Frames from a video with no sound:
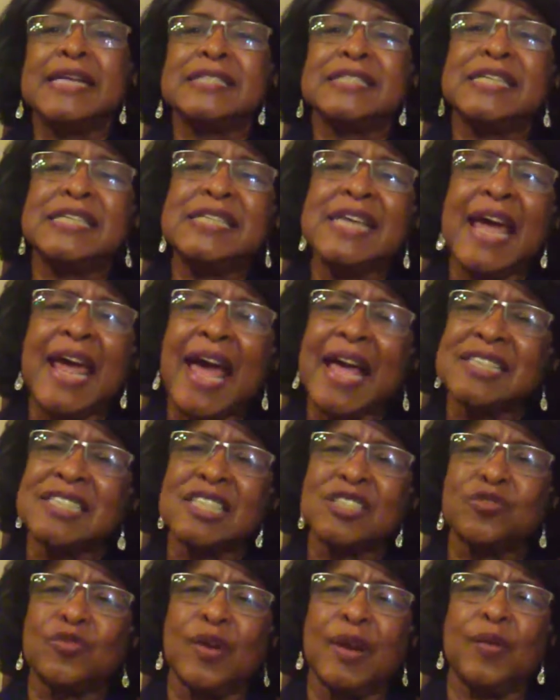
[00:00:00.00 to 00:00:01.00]
Today, I
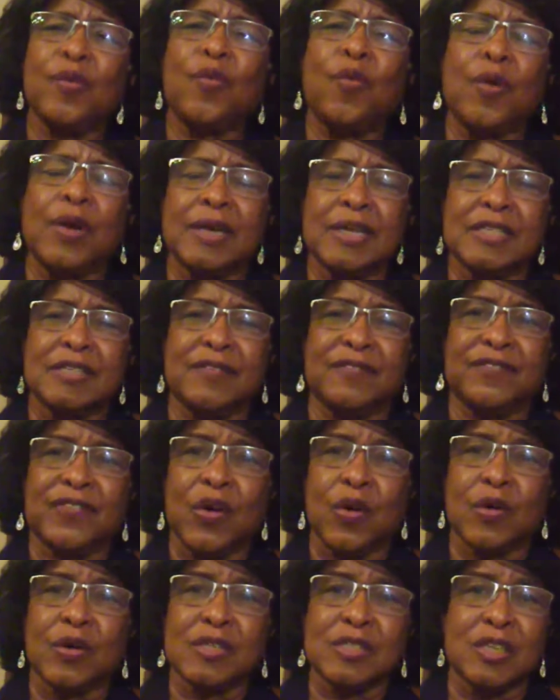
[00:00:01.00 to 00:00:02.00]
just really wanted to
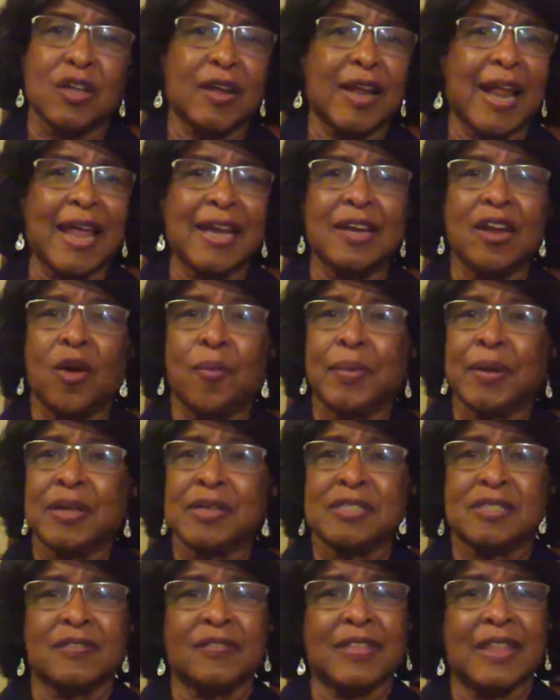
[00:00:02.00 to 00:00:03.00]
focus on, I know
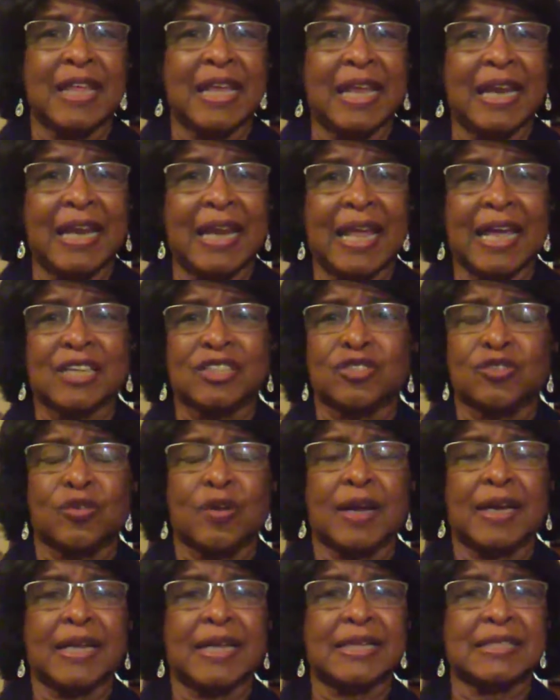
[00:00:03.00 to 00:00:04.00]
because of the
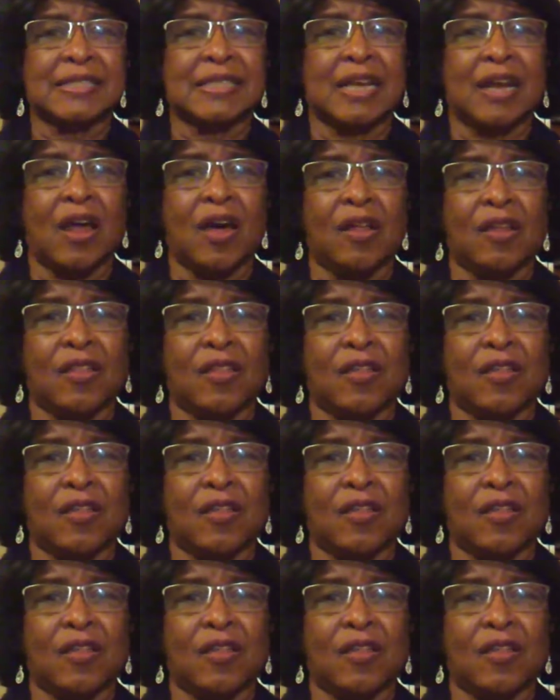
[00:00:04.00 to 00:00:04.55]
electronics and all